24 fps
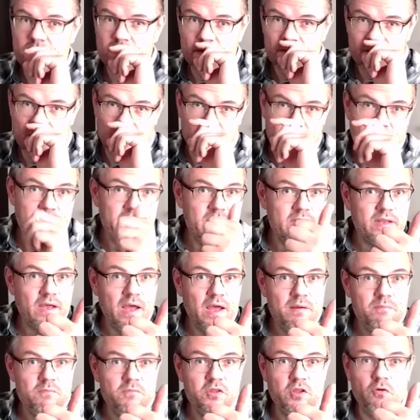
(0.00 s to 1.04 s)
delay
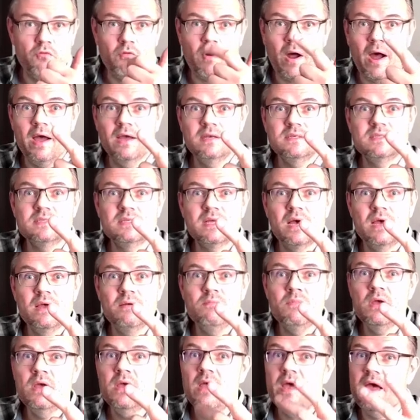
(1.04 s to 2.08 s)
time, the rise
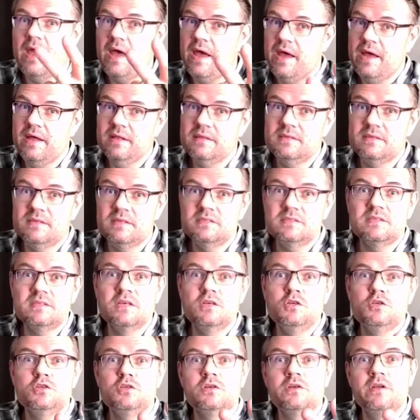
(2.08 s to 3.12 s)
time, and the
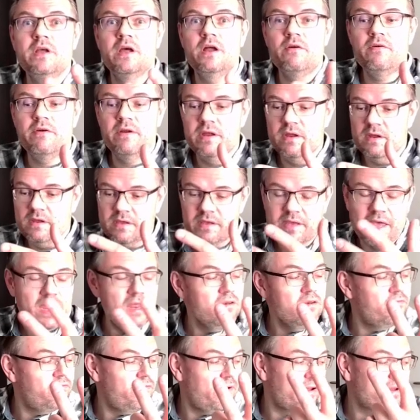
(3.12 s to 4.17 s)
stationary
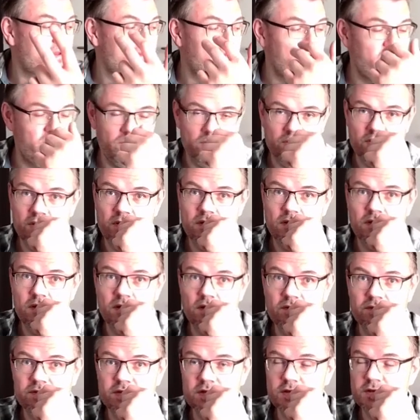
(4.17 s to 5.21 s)
gain factor
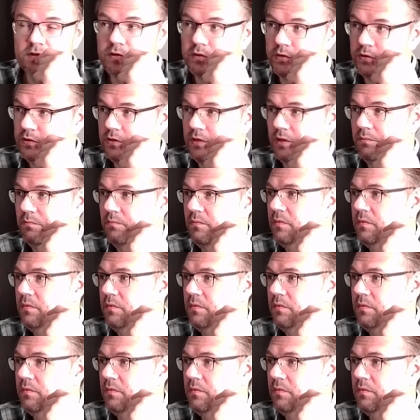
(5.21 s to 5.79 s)
of the system.